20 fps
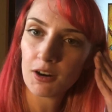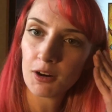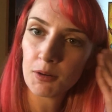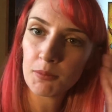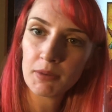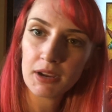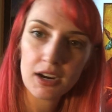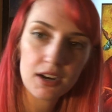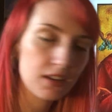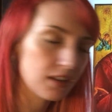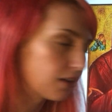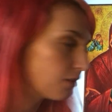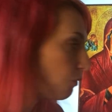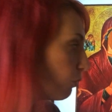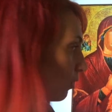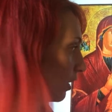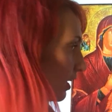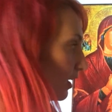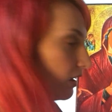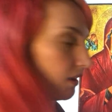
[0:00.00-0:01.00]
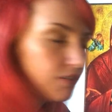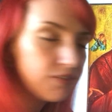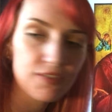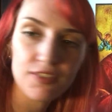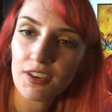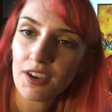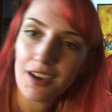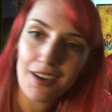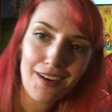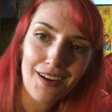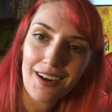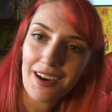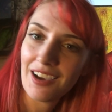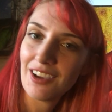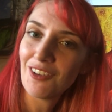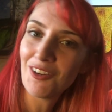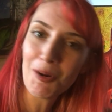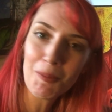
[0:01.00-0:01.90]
oh man, like, what if I